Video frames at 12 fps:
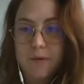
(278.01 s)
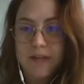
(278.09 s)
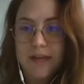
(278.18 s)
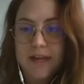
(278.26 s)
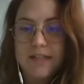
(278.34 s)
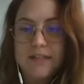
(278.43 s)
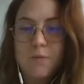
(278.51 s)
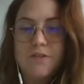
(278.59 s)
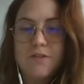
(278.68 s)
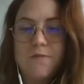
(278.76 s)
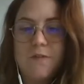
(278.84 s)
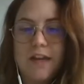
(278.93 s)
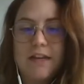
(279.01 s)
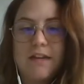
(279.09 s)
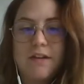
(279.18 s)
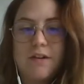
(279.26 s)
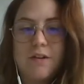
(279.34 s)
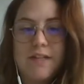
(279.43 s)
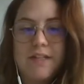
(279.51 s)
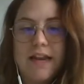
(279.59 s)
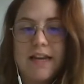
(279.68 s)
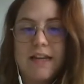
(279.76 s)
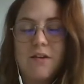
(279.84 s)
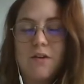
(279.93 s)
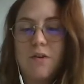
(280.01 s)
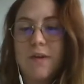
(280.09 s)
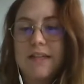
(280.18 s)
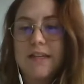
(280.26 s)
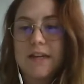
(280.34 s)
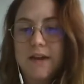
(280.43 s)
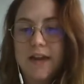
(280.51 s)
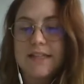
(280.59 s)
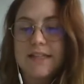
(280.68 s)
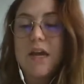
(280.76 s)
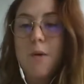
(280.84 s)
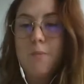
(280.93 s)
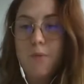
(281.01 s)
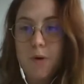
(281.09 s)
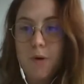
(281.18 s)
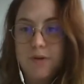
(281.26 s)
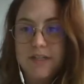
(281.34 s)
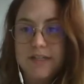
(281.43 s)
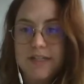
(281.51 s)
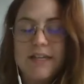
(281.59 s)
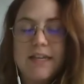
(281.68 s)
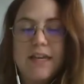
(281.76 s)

which fill recycled concrete aggregates porosity